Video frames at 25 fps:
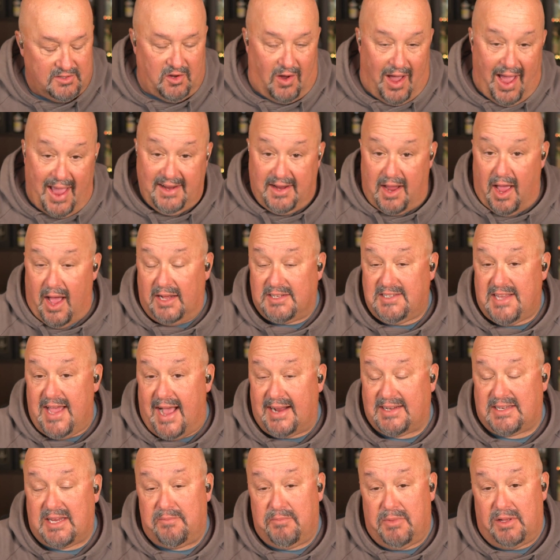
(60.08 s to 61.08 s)
I
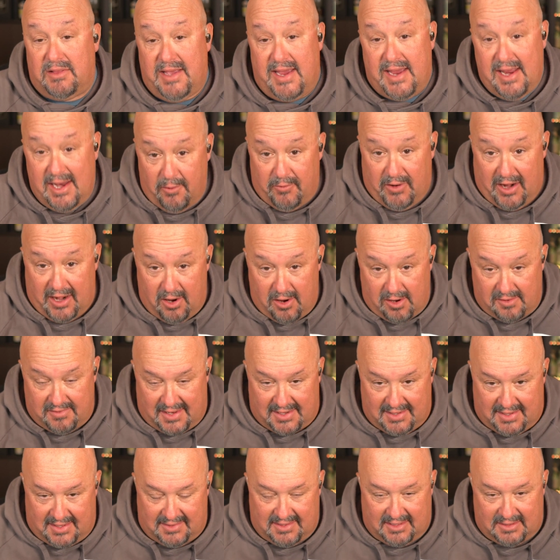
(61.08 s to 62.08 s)
contacted Molina when I heard they
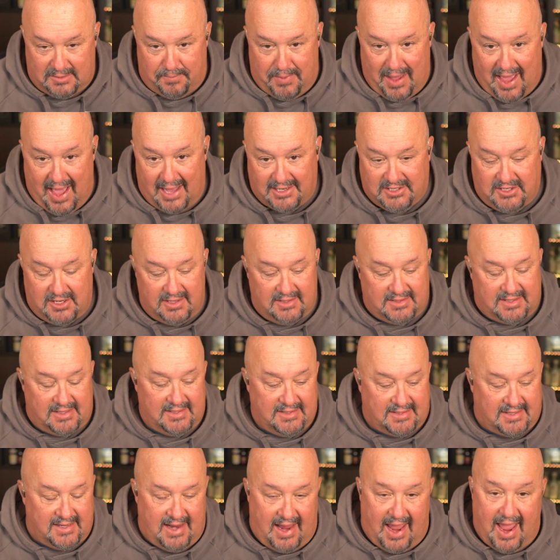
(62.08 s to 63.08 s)
did these batches and said,